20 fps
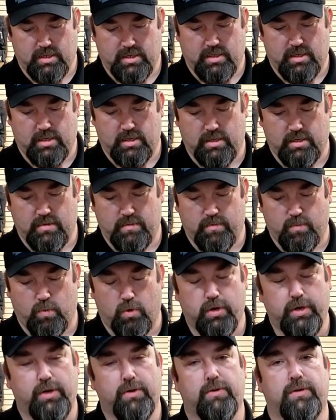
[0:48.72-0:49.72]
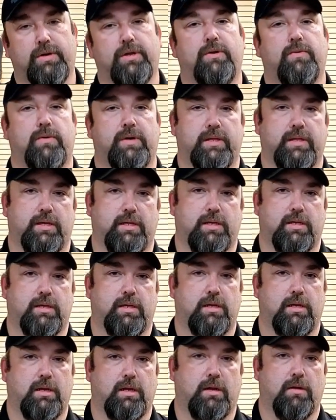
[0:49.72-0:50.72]
what are you going to do with it?
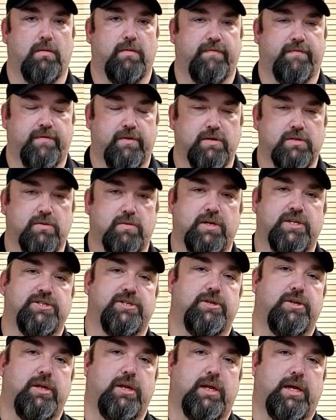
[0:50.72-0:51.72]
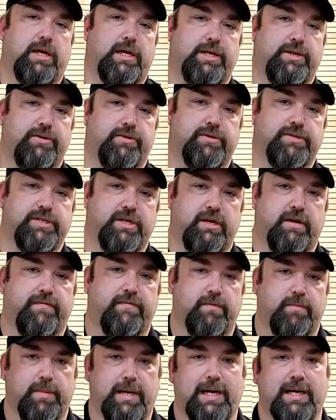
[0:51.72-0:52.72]
You know, the first question you need to ask
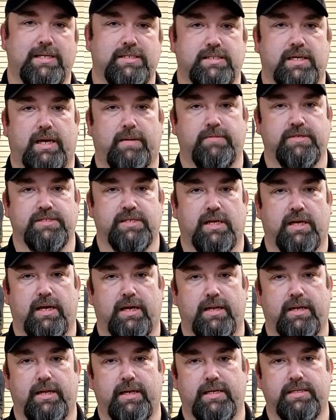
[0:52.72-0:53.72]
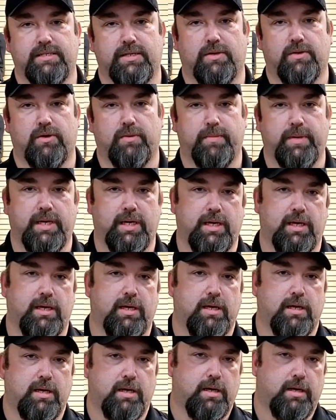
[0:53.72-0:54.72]
yourself when buying a side-by-side, is it going to be,
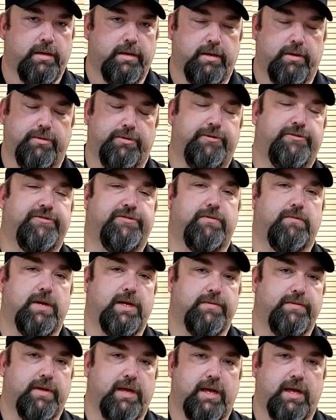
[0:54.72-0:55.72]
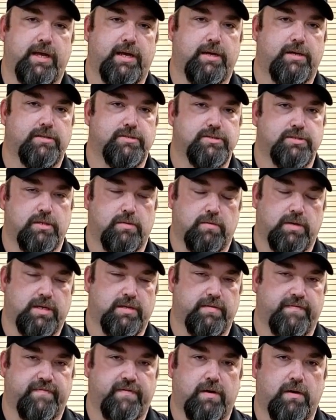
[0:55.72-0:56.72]
used around the house,
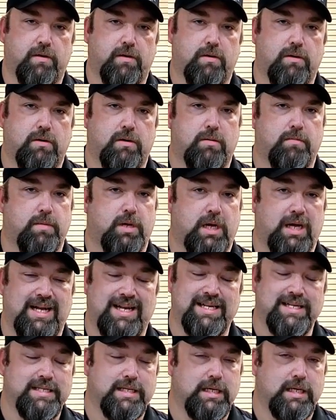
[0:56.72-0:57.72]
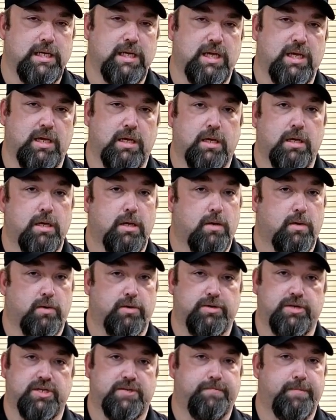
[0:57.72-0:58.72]
around the farm, hunting,
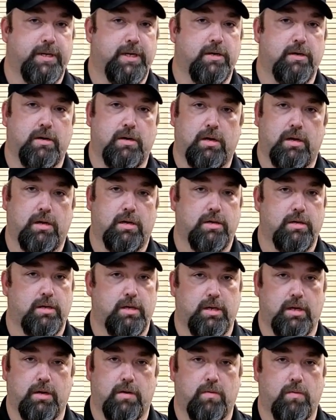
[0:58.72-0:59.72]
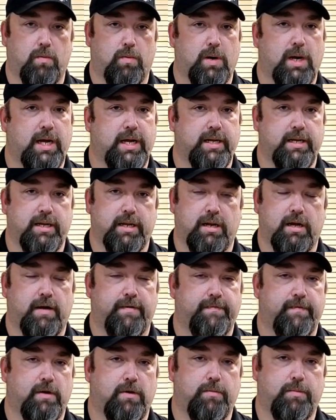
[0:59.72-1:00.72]
or just pure on, riding at
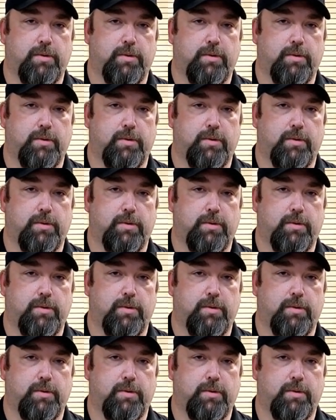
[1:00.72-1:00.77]
off-road